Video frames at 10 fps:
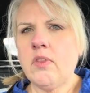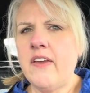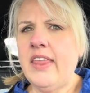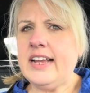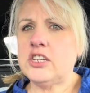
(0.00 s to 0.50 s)

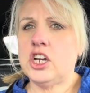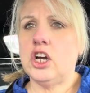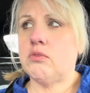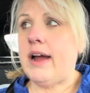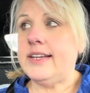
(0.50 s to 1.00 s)
and like to
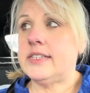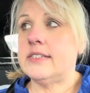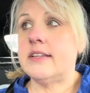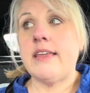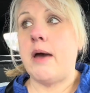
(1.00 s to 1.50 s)
cook rice
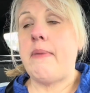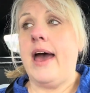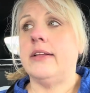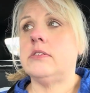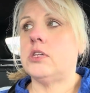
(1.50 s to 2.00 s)
isn't that bad.